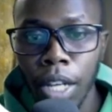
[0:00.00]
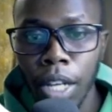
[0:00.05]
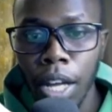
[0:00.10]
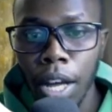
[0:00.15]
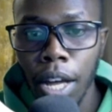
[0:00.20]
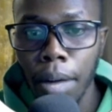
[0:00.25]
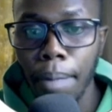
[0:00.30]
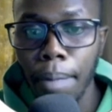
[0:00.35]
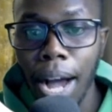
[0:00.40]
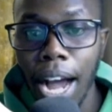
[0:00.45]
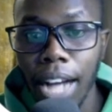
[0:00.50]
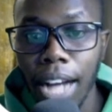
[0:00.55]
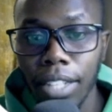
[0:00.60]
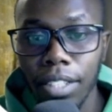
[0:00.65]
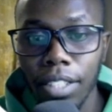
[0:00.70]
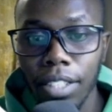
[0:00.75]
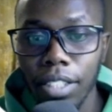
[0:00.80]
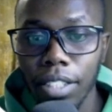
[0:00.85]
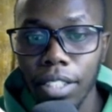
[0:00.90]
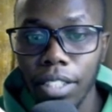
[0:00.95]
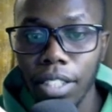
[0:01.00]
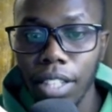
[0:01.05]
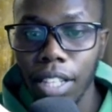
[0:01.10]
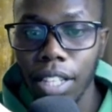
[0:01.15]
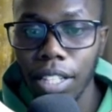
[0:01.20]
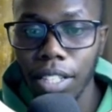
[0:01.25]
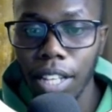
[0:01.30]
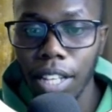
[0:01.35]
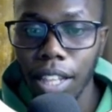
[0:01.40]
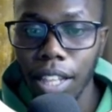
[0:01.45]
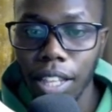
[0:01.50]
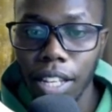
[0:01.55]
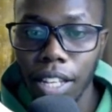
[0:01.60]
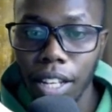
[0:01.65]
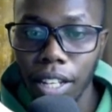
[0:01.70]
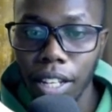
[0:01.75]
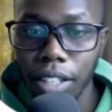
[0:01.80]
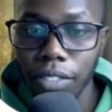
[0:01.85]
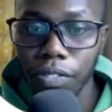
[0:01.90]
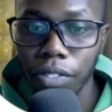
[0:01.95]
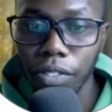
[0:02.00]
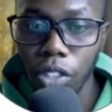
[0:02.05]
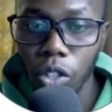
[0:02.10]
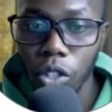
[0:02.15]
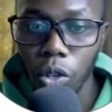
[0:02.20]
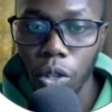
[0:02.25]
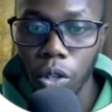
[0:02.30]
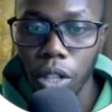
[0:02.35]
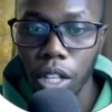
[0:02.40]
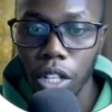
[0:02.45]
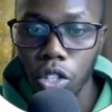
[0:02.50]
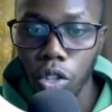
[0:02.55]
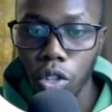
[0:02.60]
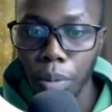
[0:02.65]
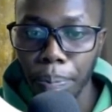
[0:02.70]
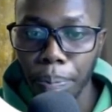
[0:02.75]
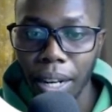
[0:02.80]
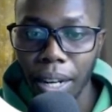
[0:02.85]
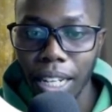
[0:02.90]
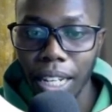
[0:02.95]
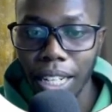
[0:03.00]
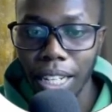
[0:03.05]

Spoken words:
But these are the top line